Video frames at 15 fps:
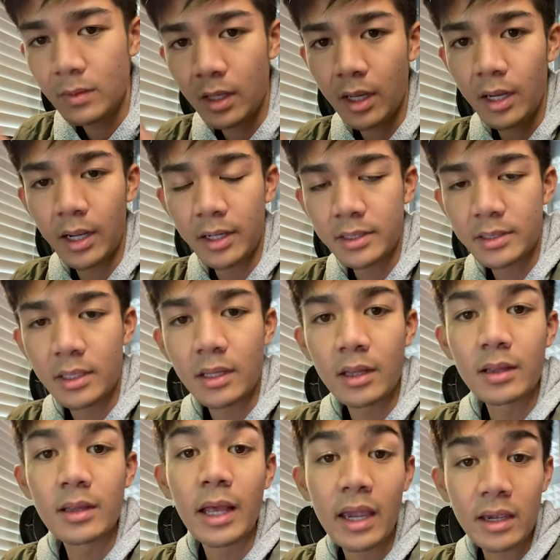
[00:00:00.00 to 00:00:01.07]
And
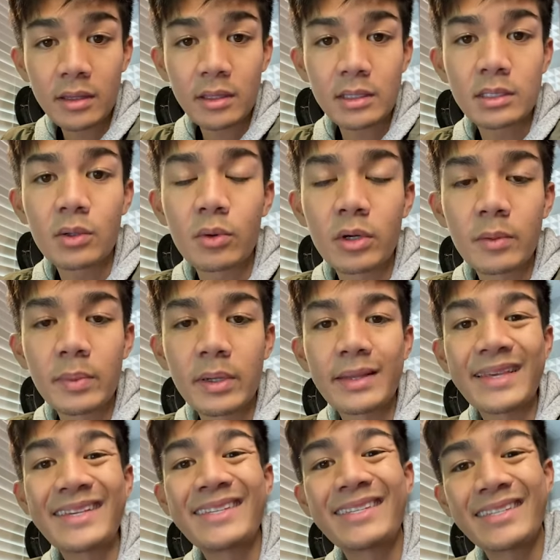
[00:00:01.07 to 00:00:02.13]
length is going to be
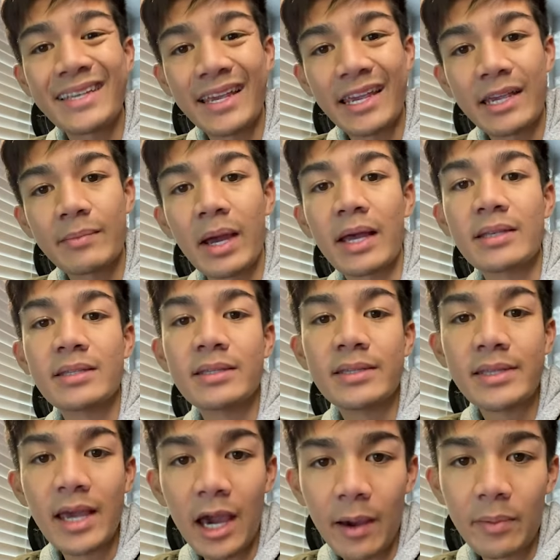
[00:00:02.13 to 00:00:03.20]
the same as
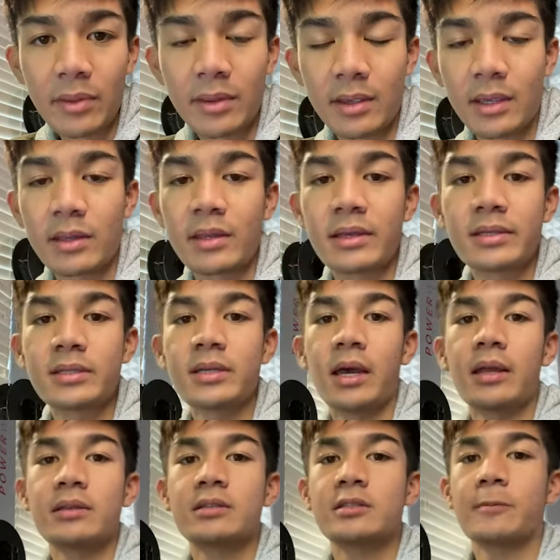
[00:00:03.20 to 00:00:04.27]
depth in this
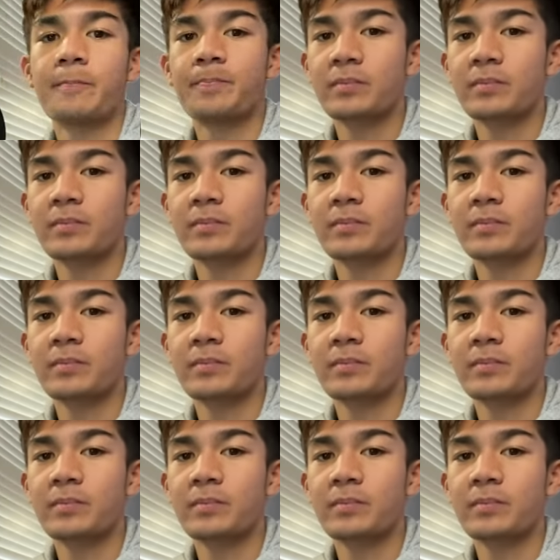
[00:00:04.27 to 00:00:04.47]
sense.